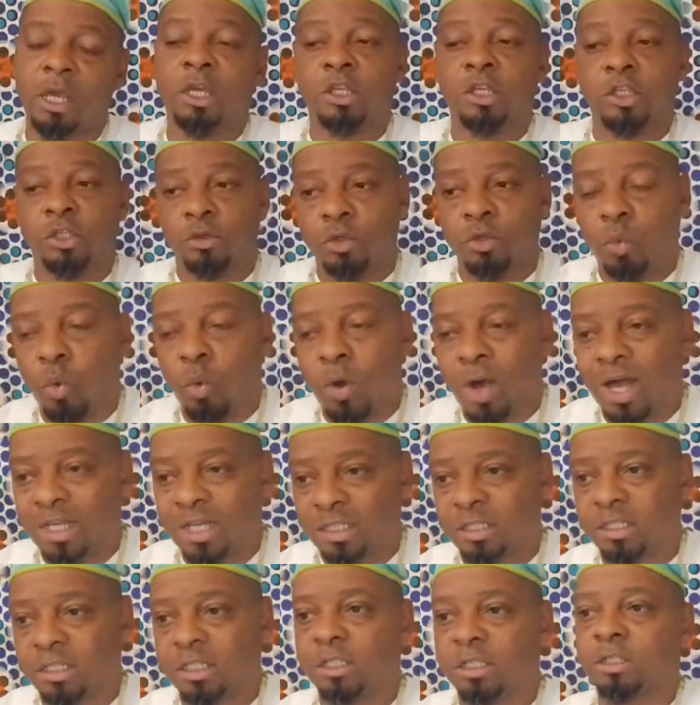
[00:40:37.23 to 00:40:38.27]
So the wise
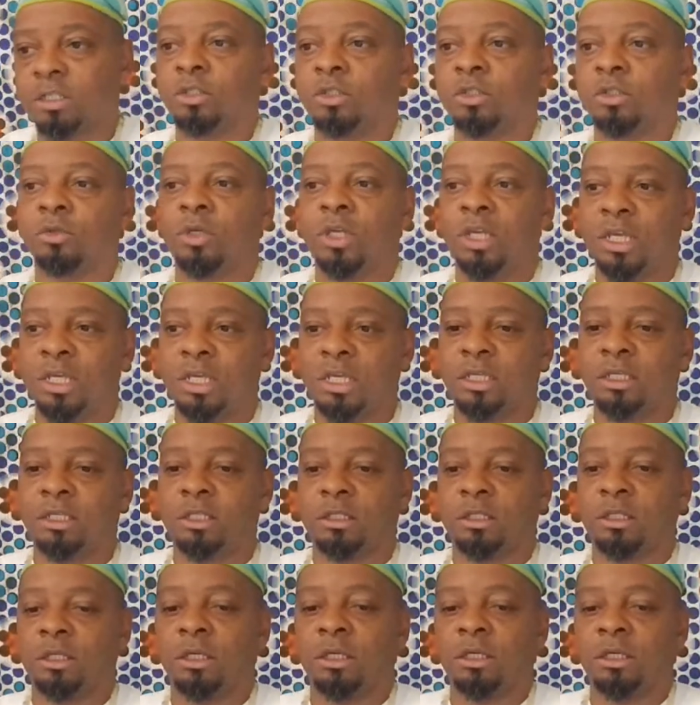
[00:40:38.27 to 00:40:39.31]
thing to do
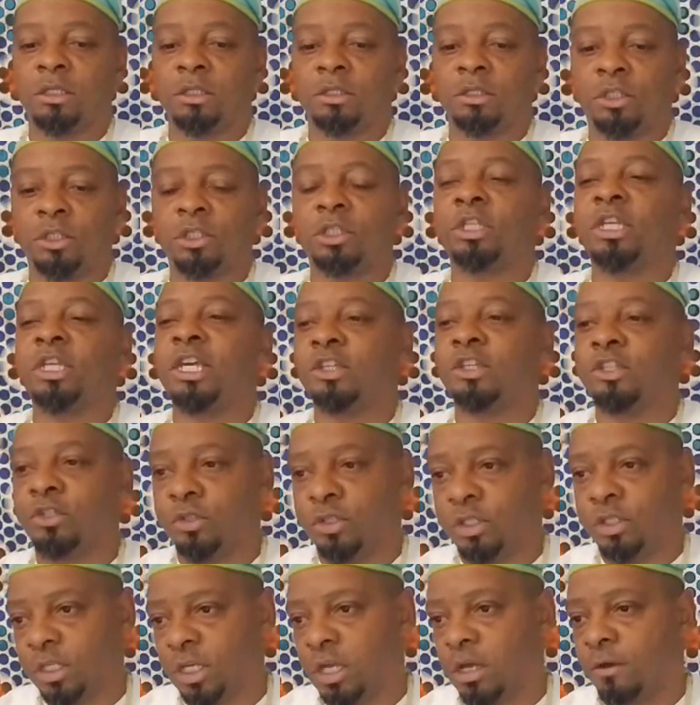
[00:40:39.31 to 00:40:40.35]
is to test
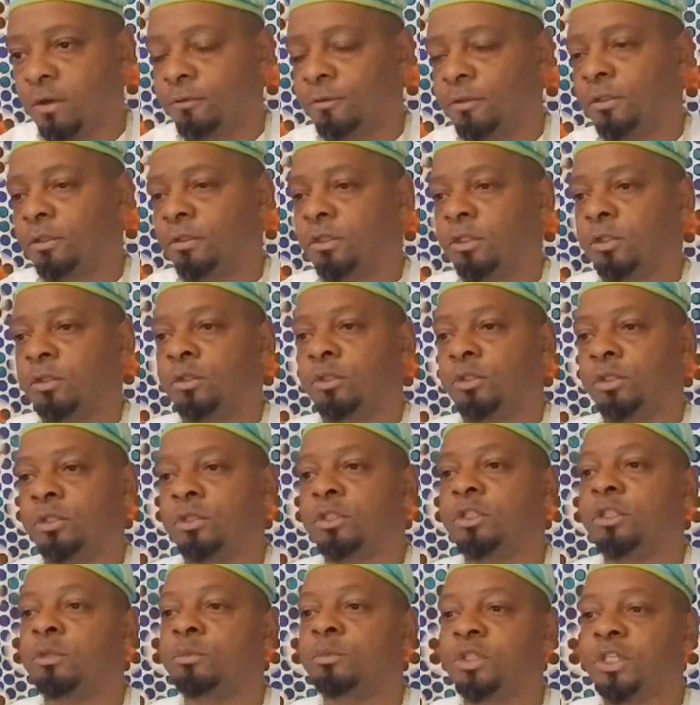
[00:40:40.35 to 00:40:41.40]
yourself, to
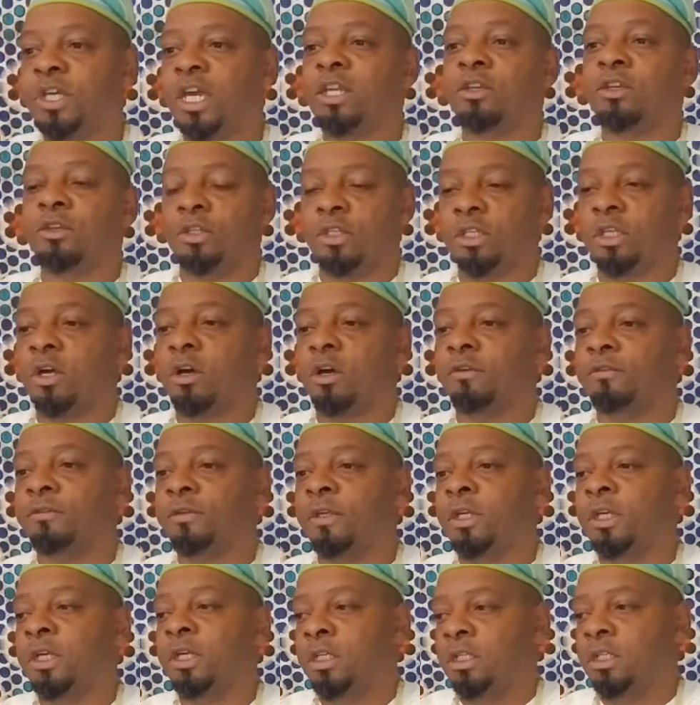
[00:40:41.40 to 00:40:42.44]
subject yourself
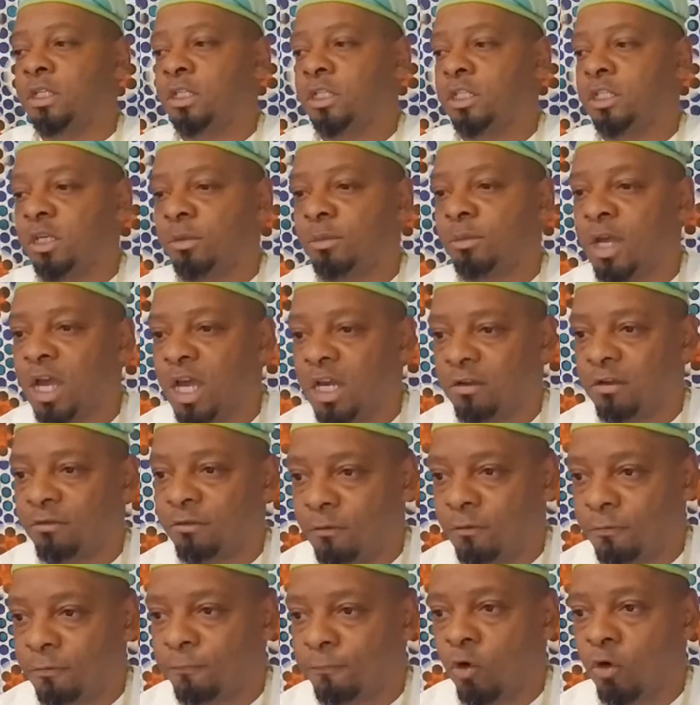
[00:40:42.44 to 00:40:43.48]
to some kind of
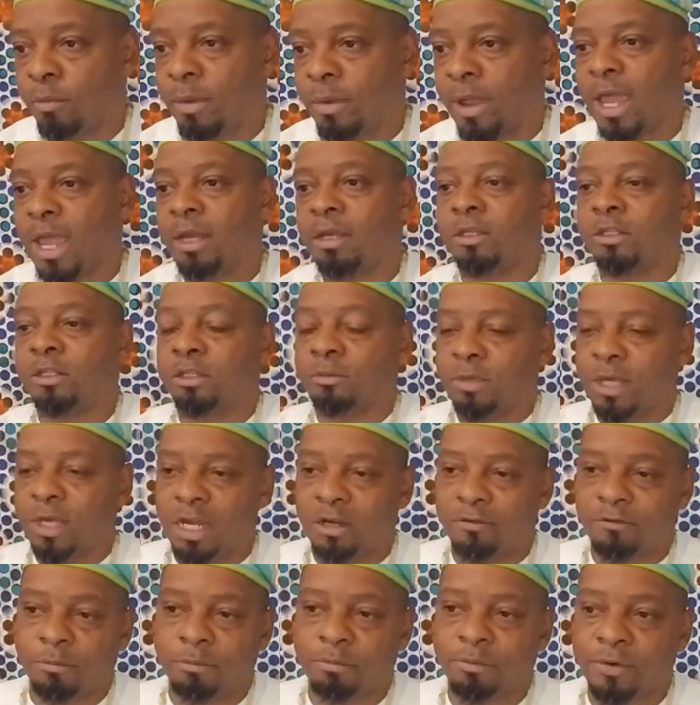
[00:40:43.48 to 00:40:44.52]
a format and some
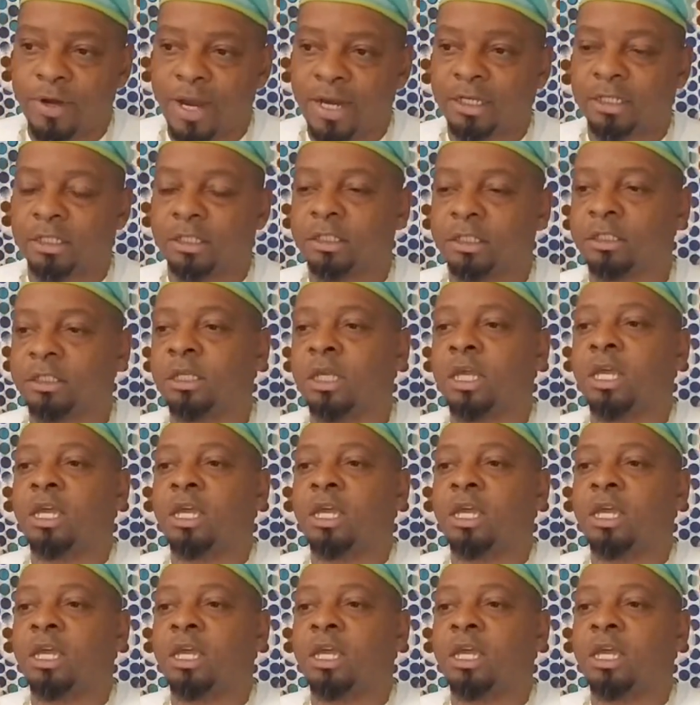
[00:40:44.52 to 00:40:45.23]
kind of a practice